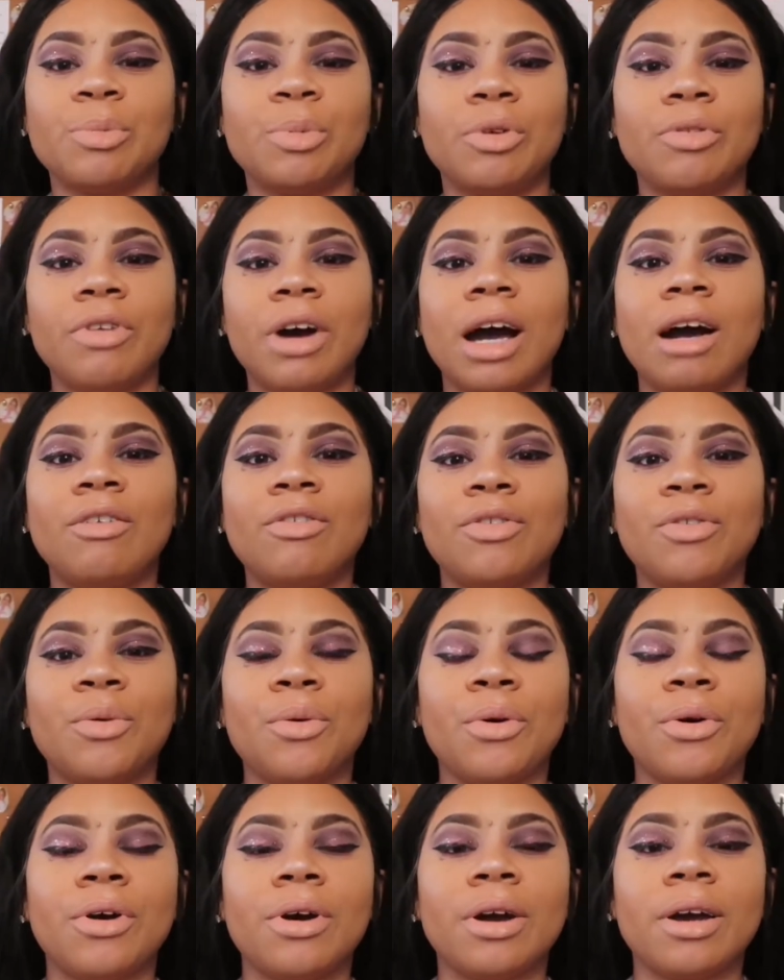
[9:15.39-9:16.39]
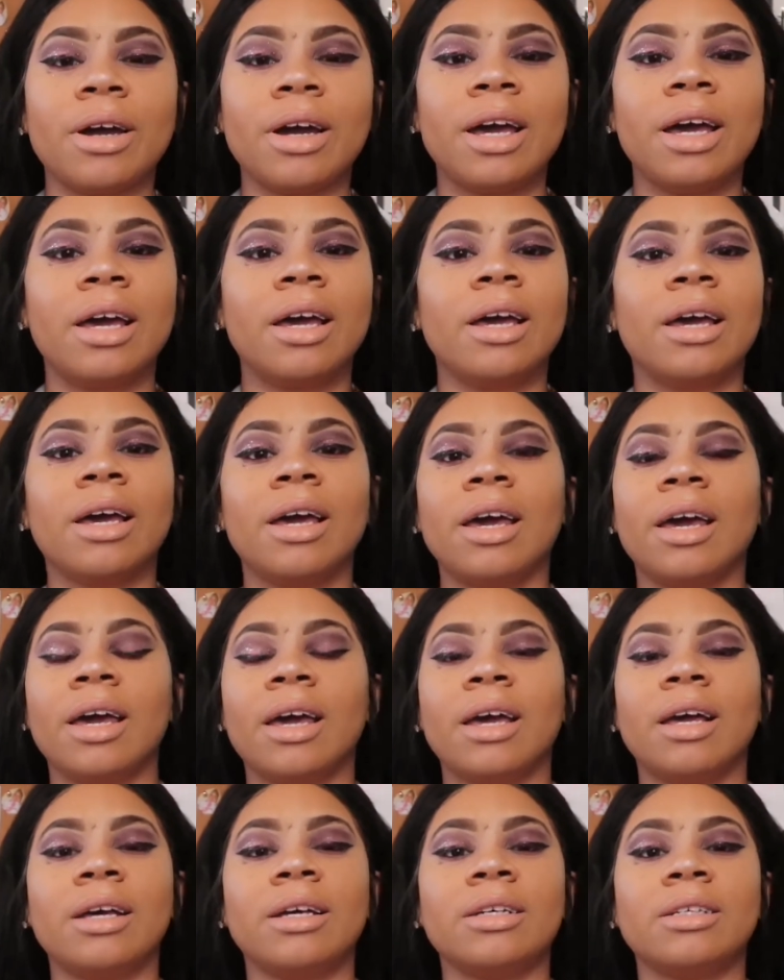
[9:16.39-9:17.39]
provide for
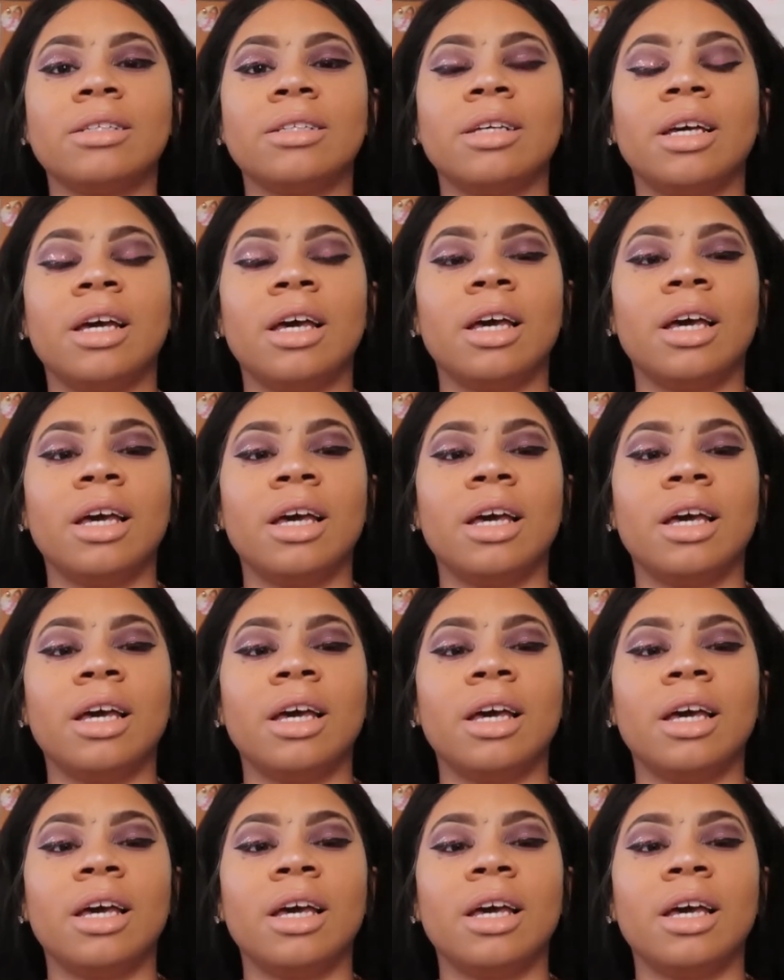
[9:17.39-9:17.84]
and